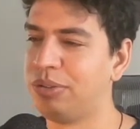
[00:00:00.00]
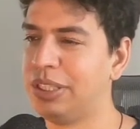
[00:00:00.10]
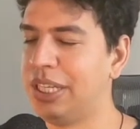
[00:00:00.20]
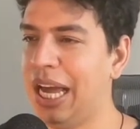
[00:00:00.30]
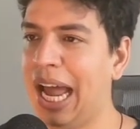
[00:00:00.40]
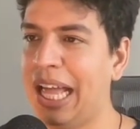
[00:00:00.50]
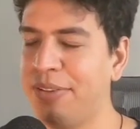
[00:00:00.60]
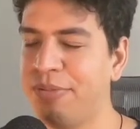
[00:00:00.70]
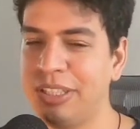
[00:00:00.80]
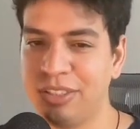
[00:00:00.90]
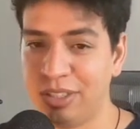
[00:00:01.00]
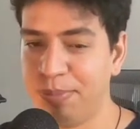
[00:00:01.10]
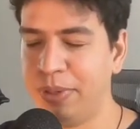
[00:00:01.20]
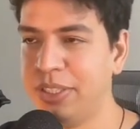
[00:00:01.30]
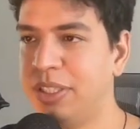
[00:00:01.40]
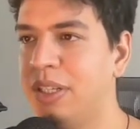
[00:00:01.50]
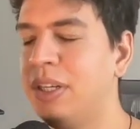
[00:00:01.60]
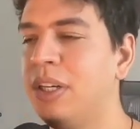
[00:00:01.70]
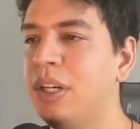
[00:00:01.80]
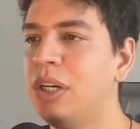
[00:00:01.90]
let's say, add events to the page.
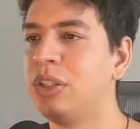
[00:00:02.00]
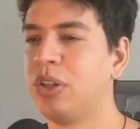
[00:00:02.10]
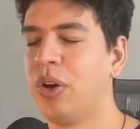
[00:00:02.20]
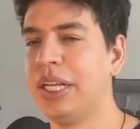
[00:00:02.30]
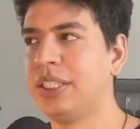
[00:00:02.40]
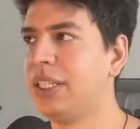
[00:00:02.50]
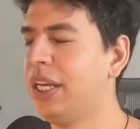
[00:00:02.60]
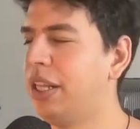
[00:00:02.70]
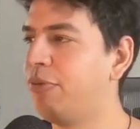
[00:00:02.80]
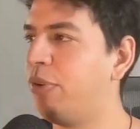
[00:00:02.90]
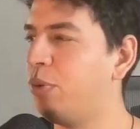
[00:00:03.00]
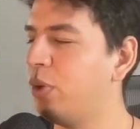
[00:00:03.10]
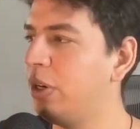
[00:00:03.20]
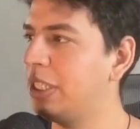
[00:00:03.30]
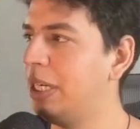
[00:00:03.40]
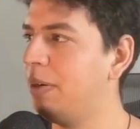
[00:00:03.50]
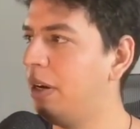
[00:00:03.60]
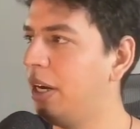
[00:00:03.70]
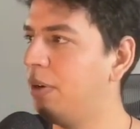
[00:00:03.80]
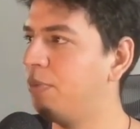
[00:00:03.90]
So let's say that for
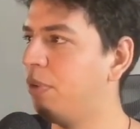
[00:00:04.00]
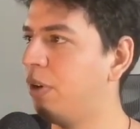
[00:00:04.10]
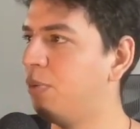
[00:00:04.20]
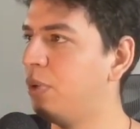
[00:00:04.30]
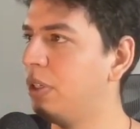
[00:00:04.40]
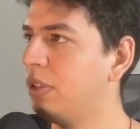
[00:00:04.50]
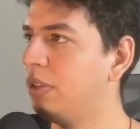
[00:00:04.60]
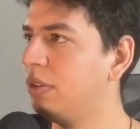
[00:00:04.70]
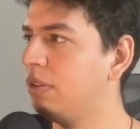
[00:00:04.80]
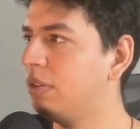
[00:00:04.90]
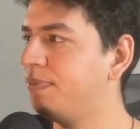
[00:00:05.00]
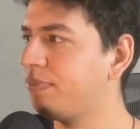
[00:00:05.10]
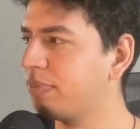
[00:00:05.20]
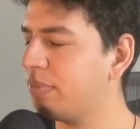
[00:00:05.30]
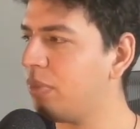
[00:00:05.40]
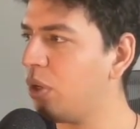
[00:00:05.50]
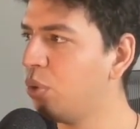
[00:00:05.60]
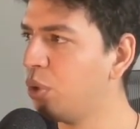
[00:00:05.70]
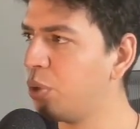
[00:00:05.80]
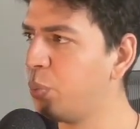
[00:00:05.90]
one
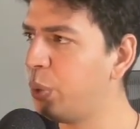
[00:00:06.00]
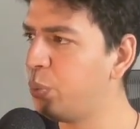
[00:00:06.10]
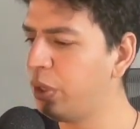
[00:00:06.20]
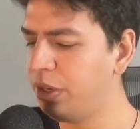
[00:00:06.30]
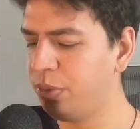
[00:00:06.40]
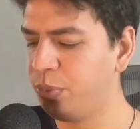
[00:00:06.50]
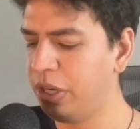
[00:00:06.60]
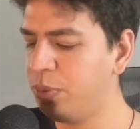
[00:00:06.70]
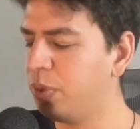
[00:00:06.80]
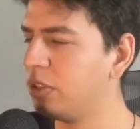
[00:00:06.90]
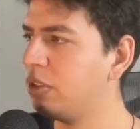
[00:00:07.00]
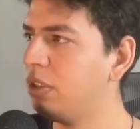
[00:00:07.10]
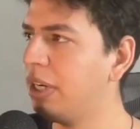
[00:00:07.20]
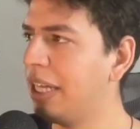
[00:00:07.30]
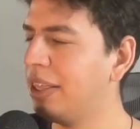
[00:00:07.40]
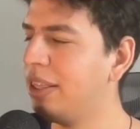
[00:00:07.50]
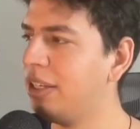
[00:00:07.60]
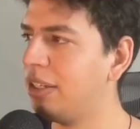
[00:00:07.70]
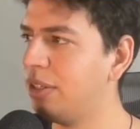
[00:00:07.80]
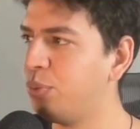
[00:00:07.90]
hook, we really want to get
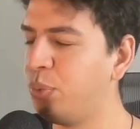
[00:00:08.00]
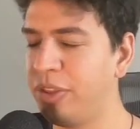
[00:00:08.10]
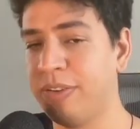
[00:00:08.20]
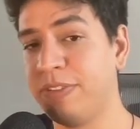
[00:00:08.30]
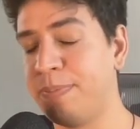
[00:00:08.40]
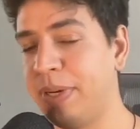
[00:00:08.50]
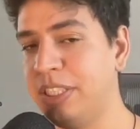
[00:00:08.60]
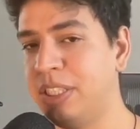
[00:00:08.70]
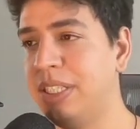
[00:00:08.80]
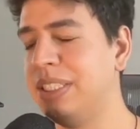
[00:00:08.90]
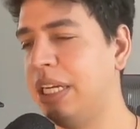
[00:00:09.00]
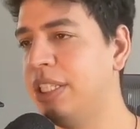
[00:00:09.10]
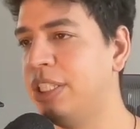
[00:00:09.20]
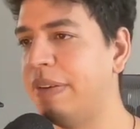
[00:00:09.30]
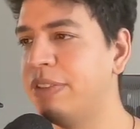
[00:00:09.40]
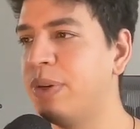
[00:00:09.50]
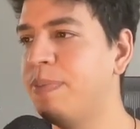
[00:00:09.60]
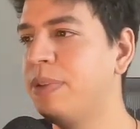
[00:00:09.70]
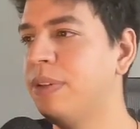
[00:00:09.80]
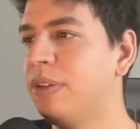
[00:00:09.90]
the width of the page inside the
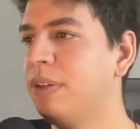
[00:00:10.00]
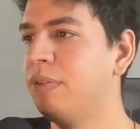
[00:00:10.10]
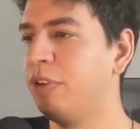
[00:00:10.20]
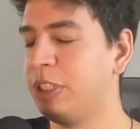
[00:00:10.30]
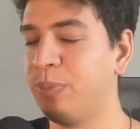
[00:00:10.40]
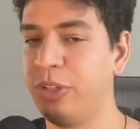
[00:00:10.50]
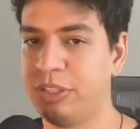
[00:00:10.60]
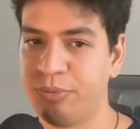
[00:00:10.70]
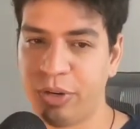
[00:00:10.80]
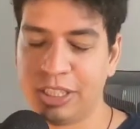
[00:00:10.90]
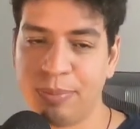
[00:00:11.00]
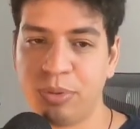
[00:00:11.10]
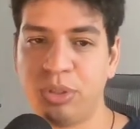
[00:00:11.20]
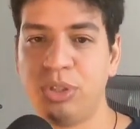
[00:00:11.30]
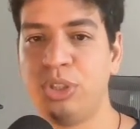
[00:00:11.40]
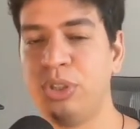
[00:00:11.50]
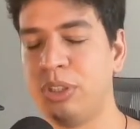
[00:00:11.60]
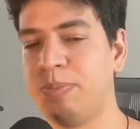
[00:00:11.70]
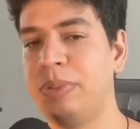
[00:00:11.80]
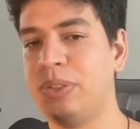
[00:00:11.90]
JavaScript for some reason. For example, to
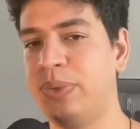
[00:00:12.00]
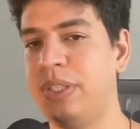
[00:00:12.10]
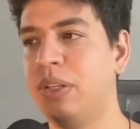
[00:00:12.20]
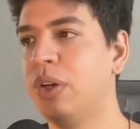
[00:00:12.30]
choose between